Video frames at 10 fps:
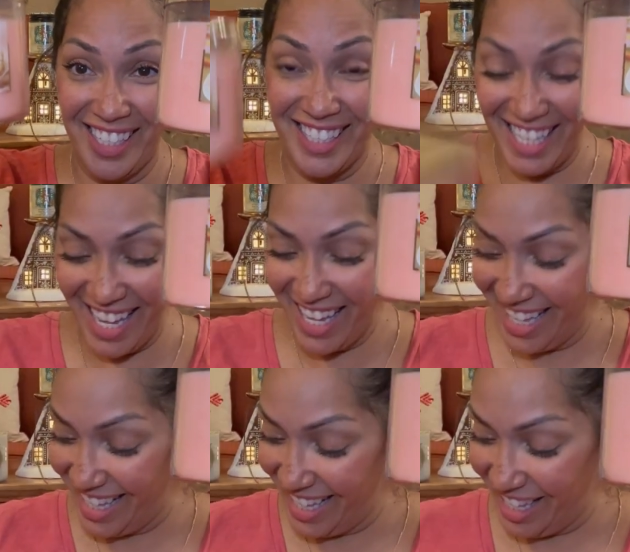see?
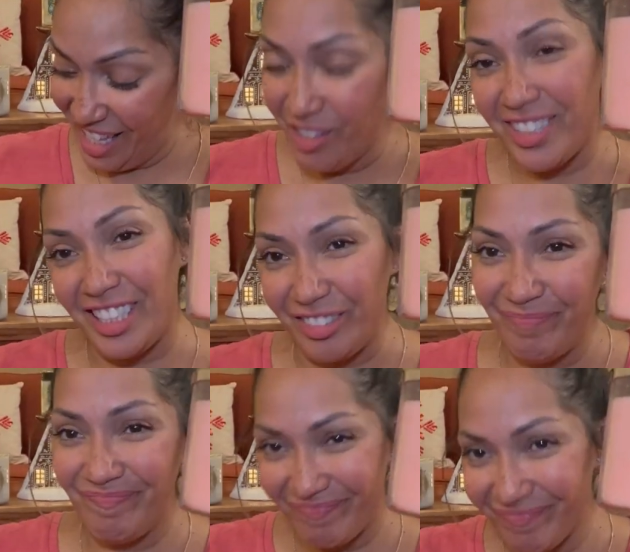Well,
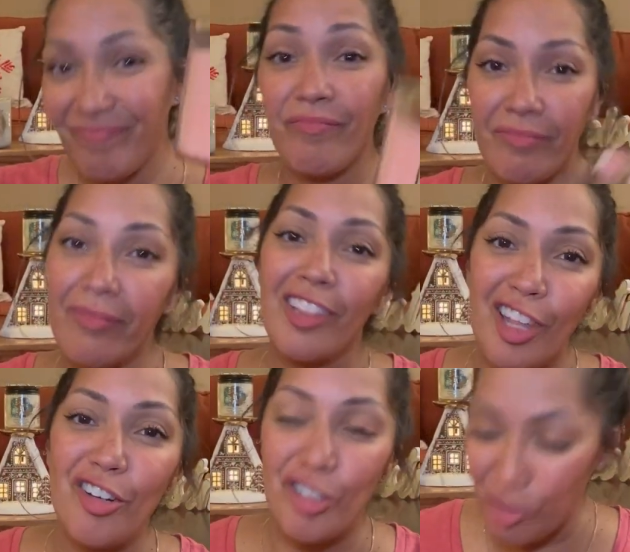
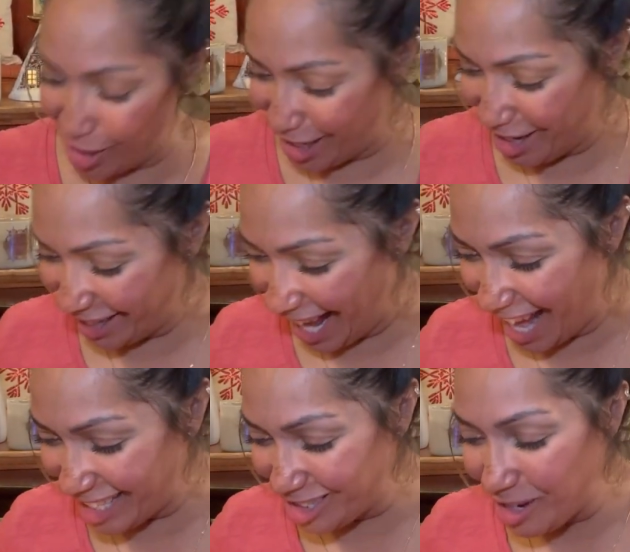there's three here,
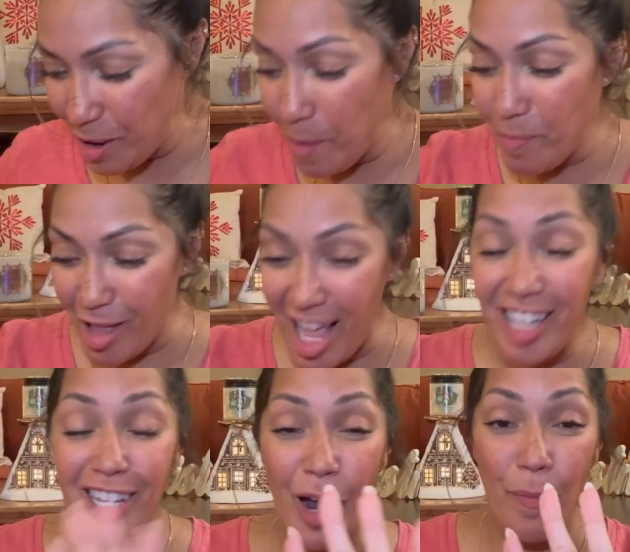guys. But
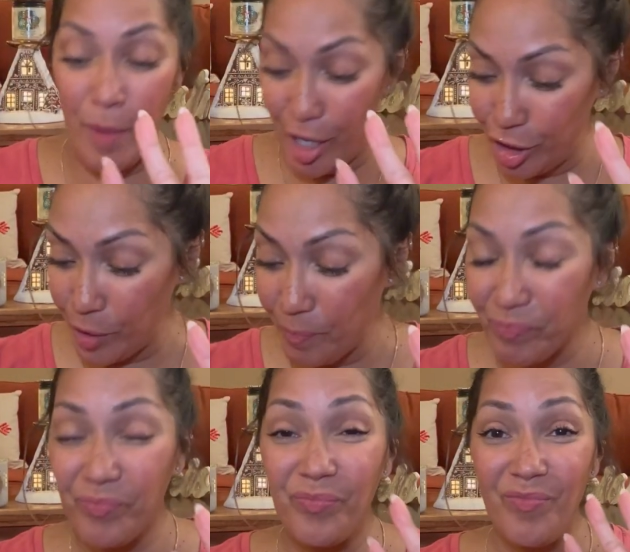that's how much
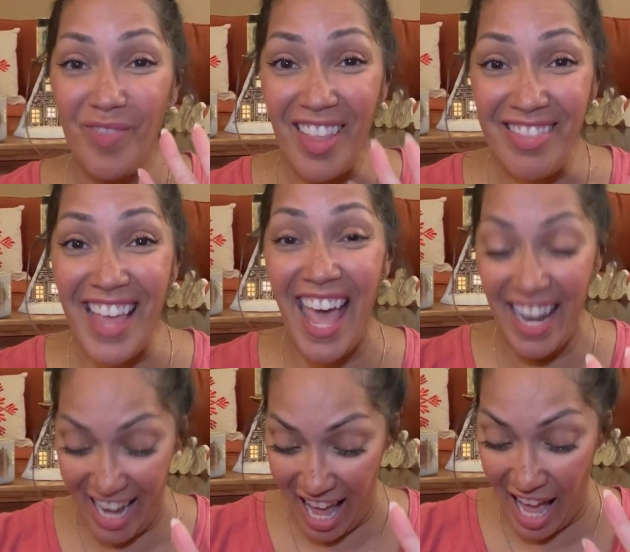
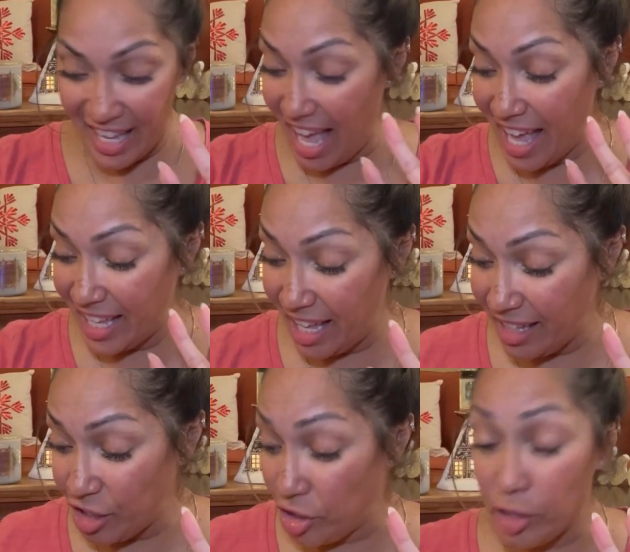that I
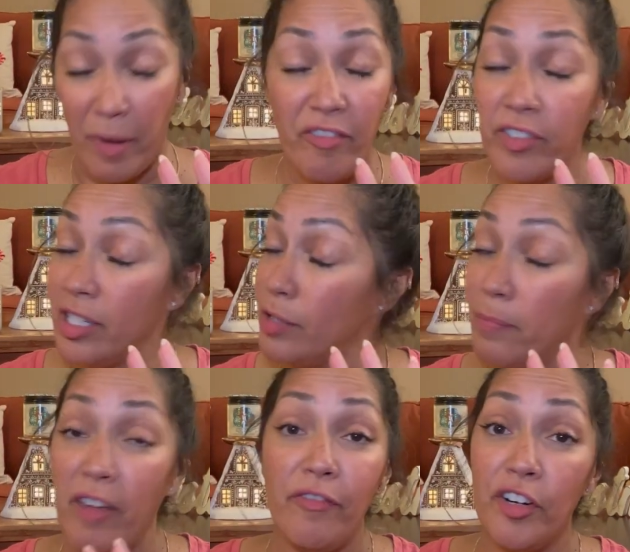you know, it's
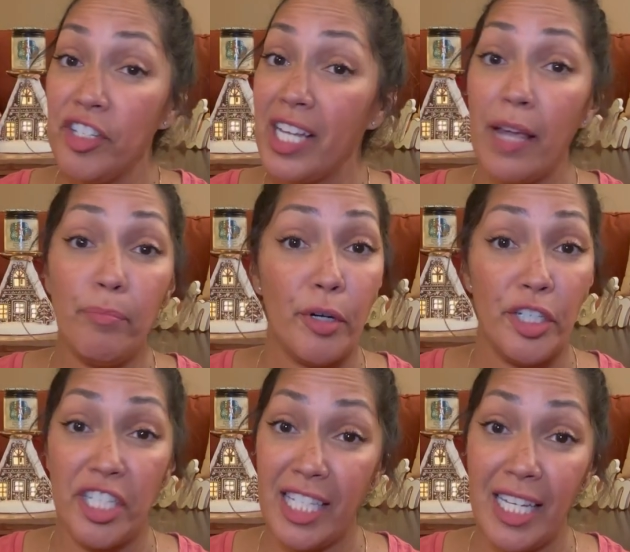my first time
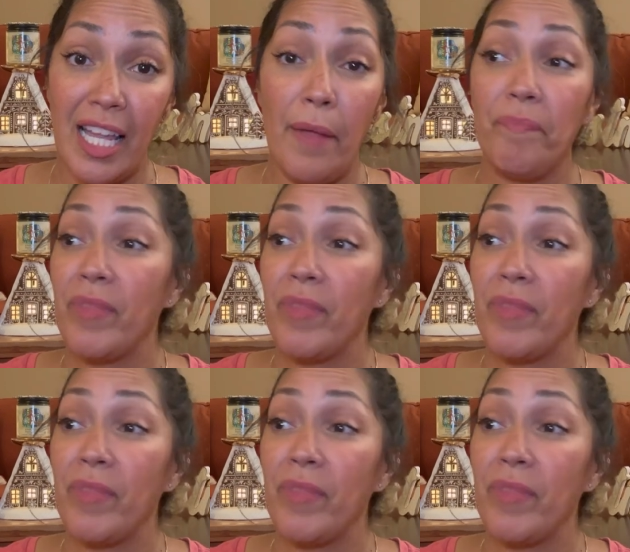purchasing it.